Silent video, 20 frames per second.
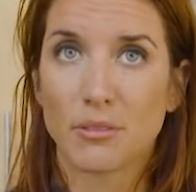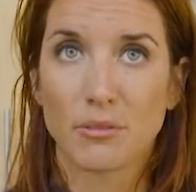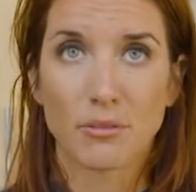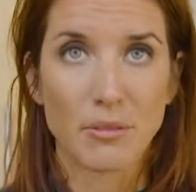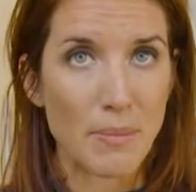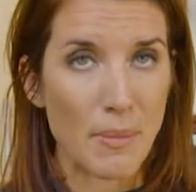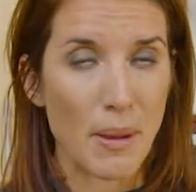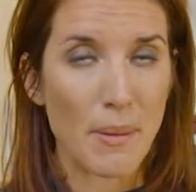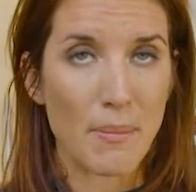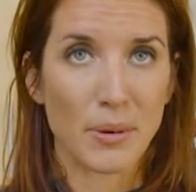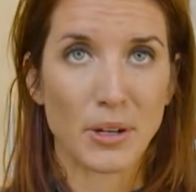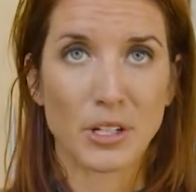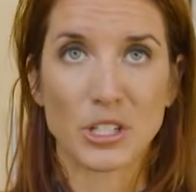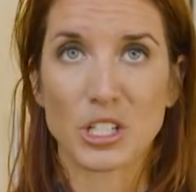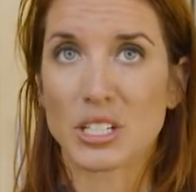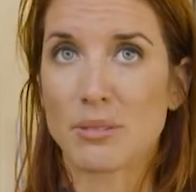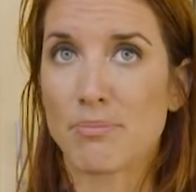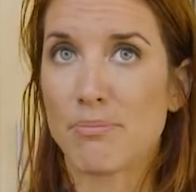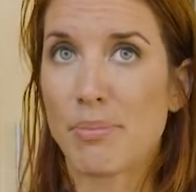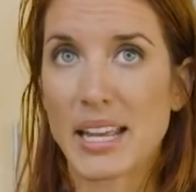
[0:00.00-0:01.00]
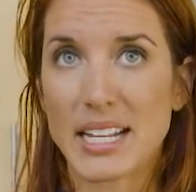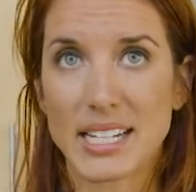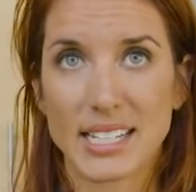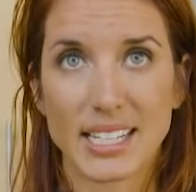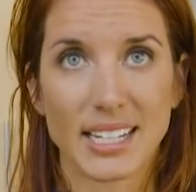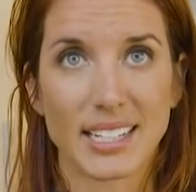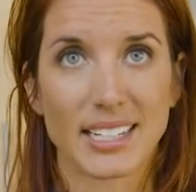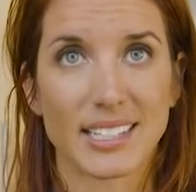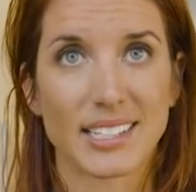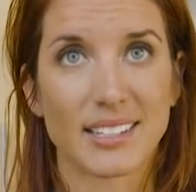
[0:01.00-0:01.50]
Remember, just
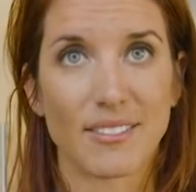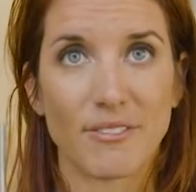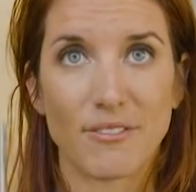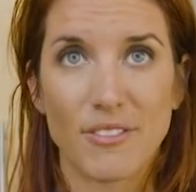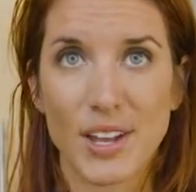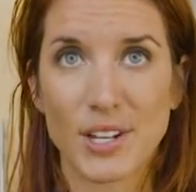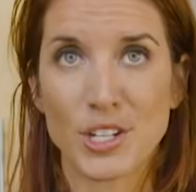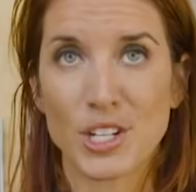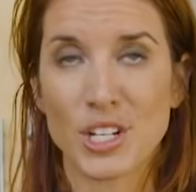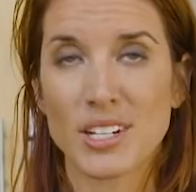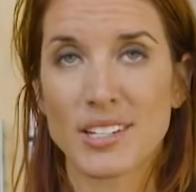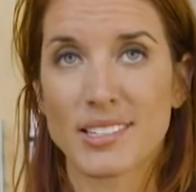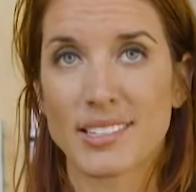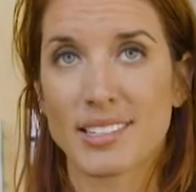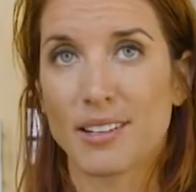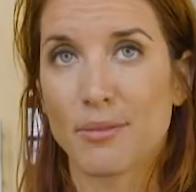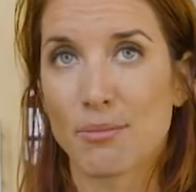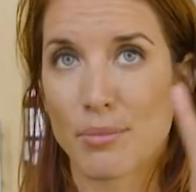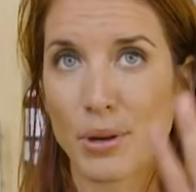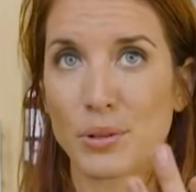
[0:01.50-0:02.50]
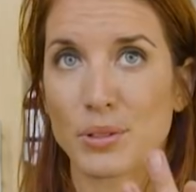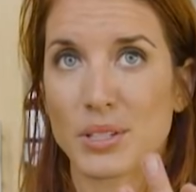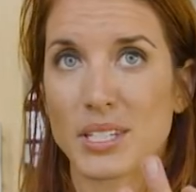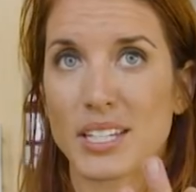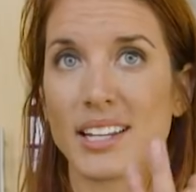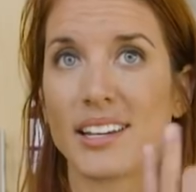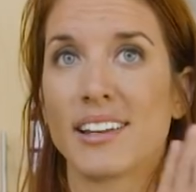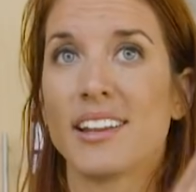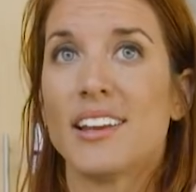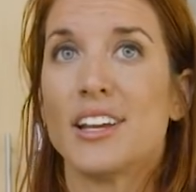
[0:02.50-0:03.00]
basics: veggies,
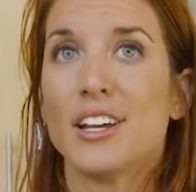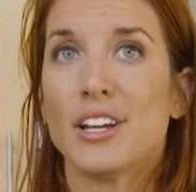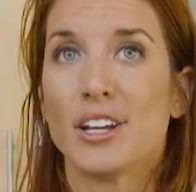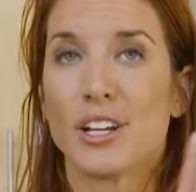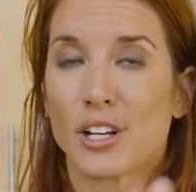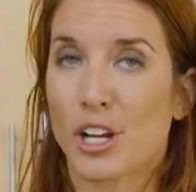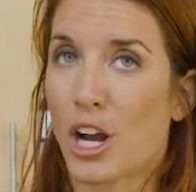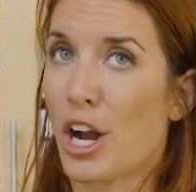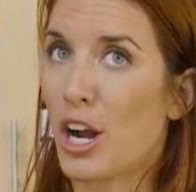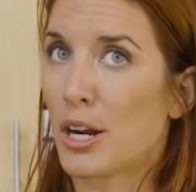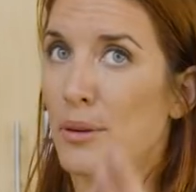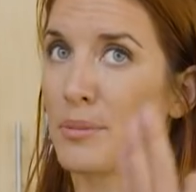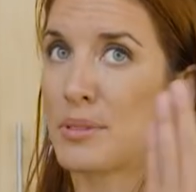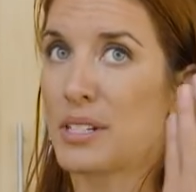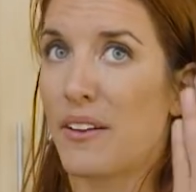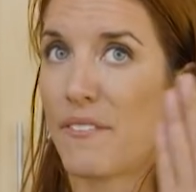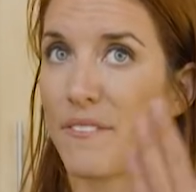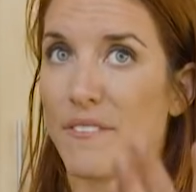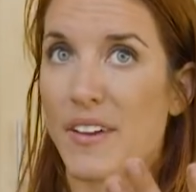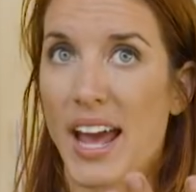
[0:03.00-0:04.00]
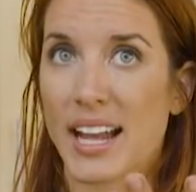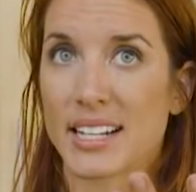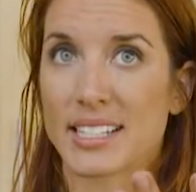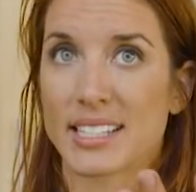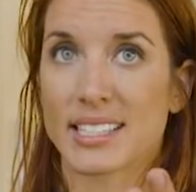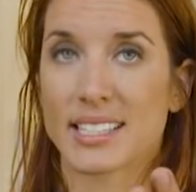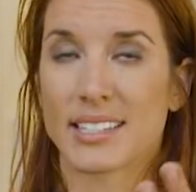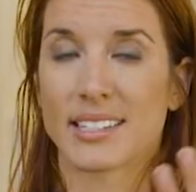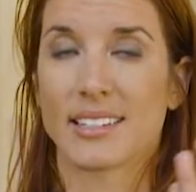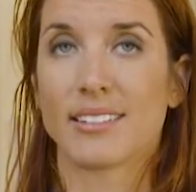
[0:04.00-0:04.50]
protein, carbs,
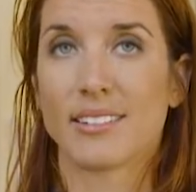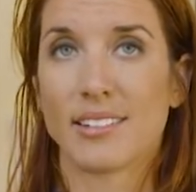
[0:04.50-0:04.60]
fats.